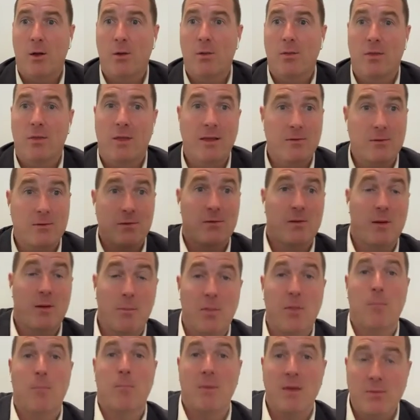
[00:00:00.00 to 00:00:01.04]
These are some of
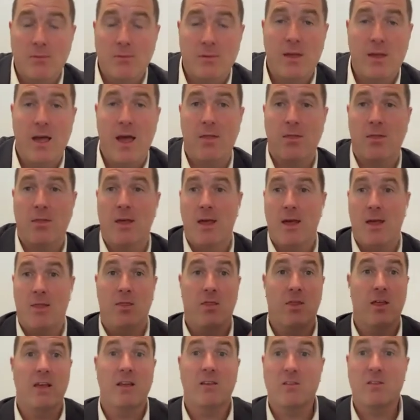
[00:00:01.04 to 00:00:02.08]
the myths out there.
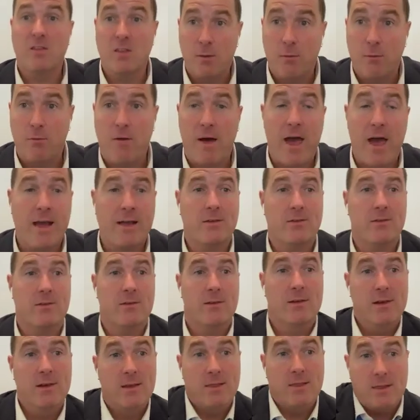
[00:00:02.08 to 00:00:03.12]
These are the
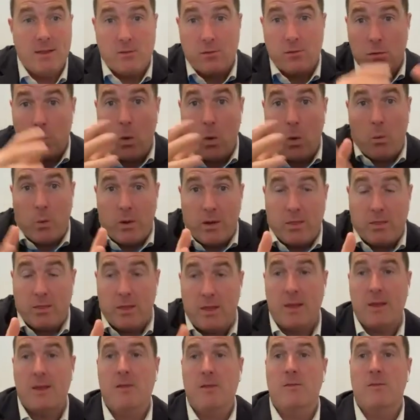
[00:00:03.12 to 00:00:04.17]
facts. This is what we
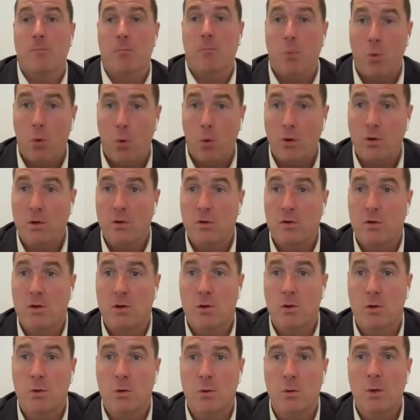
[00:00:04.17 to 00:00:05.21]
think is important to
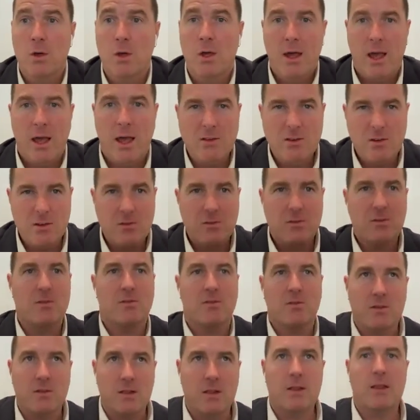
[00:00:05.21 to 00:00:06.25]
you. And just
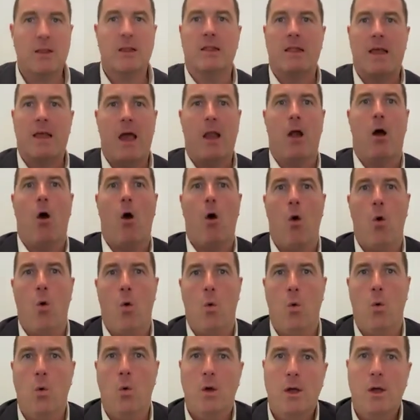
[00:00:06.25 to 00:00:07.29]
distilling that
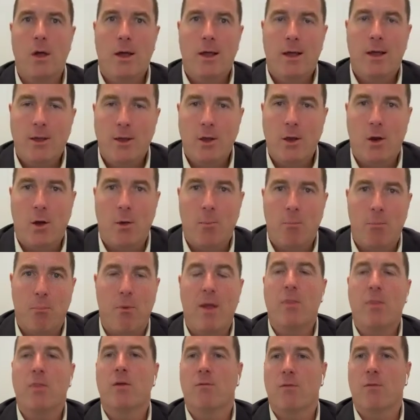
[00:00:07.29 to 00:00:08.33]
whole,
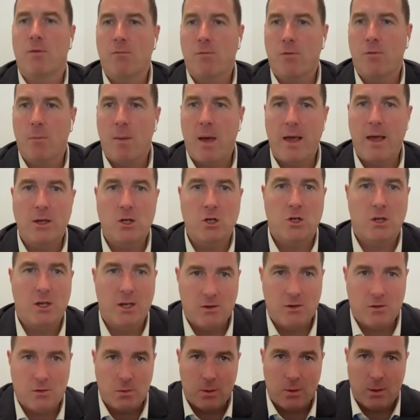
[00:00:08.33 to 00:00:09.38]
breadth of information
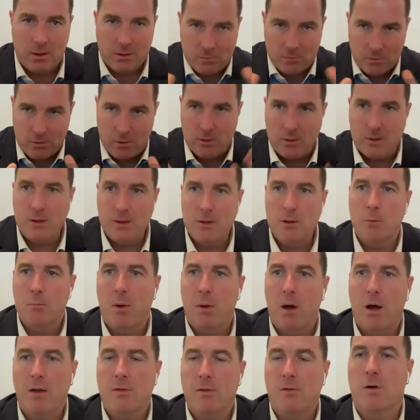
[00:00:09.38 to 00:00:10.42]
into a sort of little
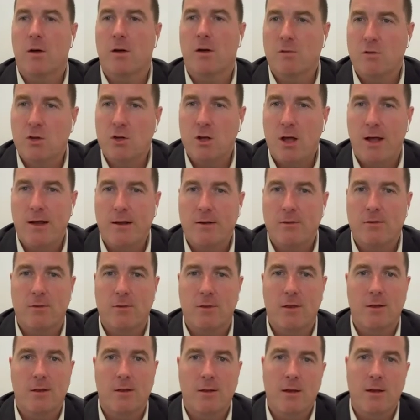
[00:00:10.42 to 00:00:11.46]
bite-sized chunks
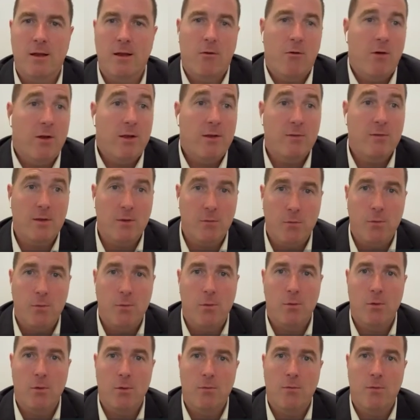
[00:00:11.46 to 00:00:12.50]
that are easy
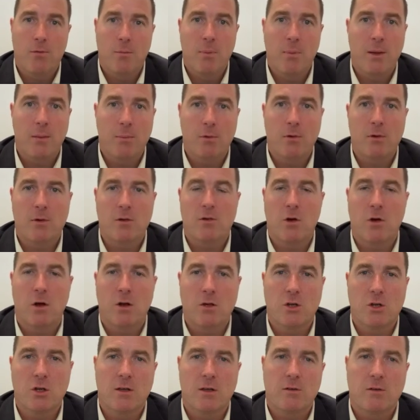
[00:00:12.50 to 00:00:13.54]
for people to
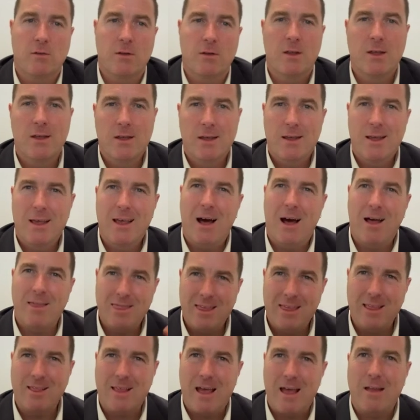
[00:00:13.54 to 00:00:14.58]
digest. I
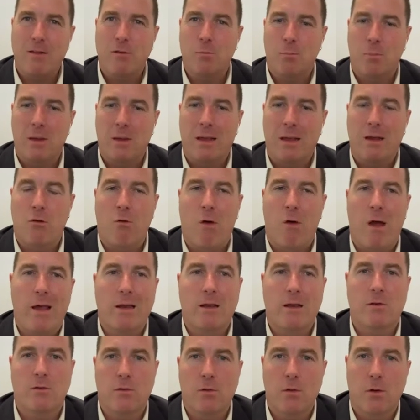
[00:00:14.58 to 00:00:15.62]
think that's been great
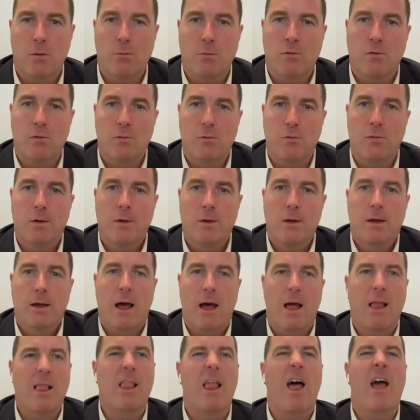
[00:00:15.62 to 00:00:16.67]
in terms of
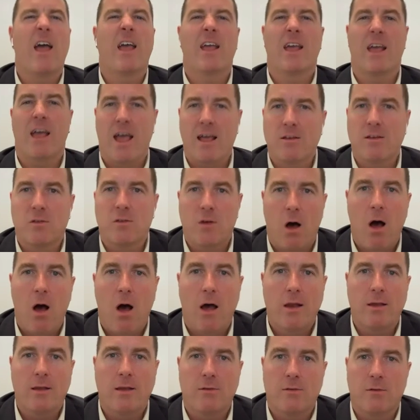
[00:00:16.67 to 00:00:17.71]
allaying
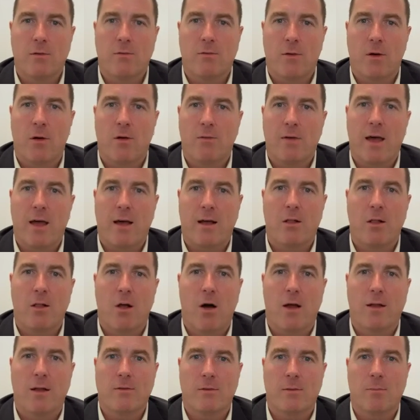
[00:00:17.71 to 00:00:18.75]
anxieties of our
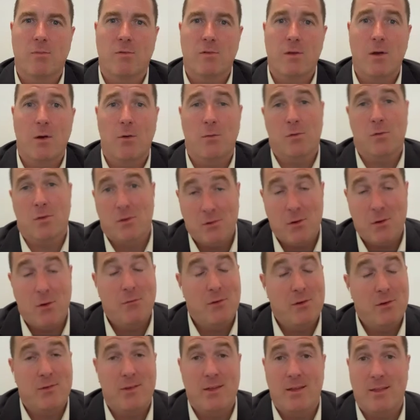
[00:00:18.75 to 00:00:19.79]
clients themselves, because
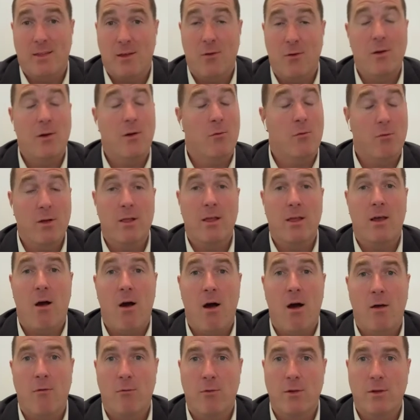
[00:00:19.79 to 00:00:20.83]
obviously they're in a really
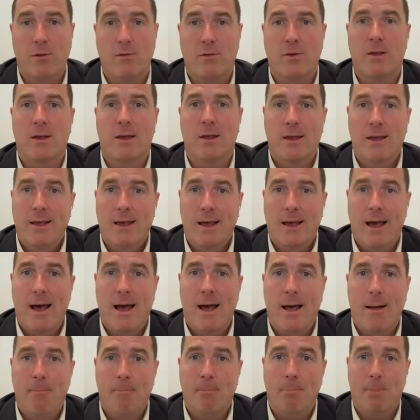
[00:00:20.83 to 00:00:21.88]
high risk
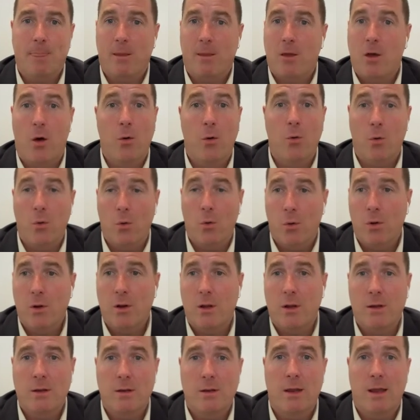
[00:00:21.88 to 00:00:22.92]
cohort,
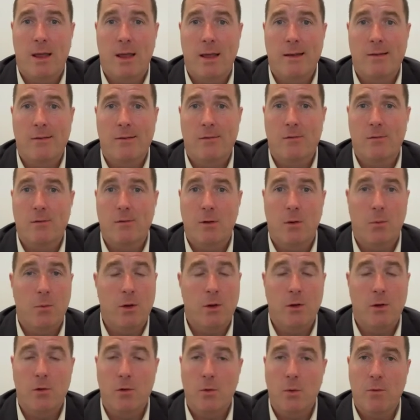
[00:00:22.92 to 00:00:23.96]
and we've
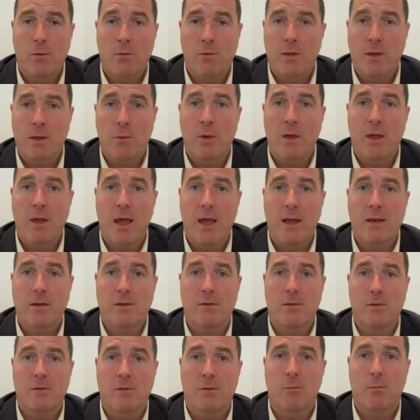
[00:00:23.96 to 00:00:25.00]
got to do everything we can
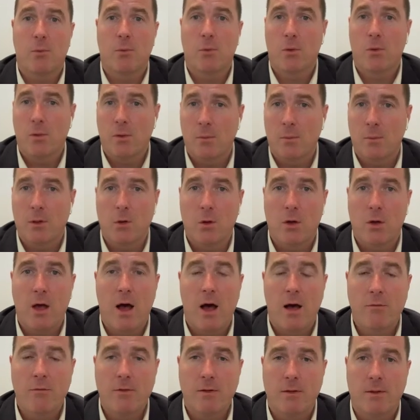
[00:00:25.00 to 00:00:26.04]
to support them and look
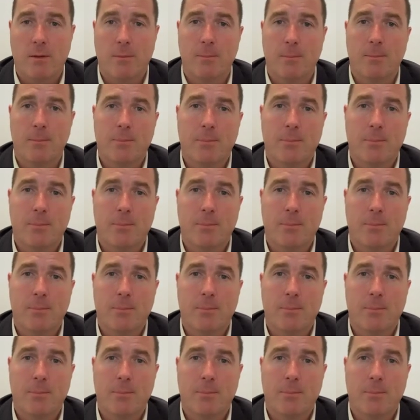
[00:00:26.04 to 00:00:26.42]
after them.